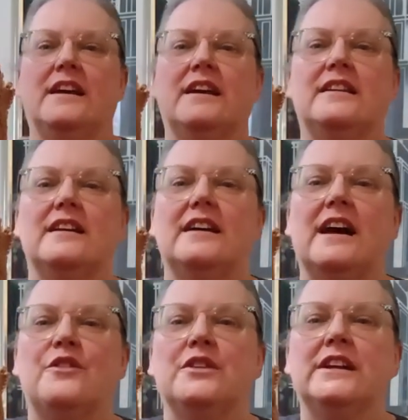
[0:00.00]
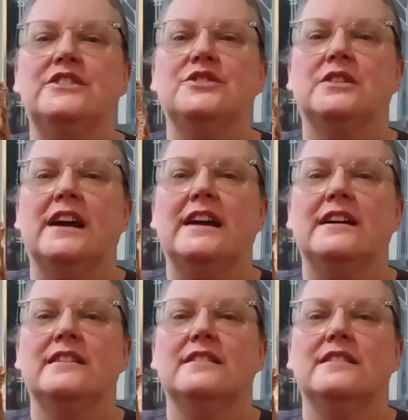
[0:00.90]
and I really do like
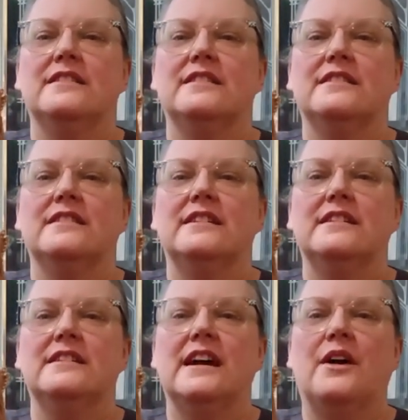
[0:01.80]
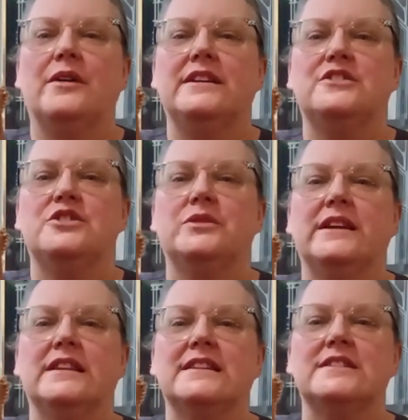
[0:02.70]
how he's
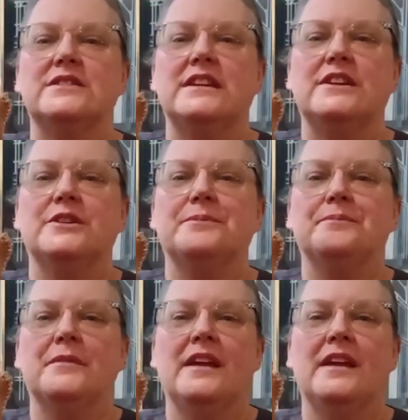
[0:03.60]
doing this here.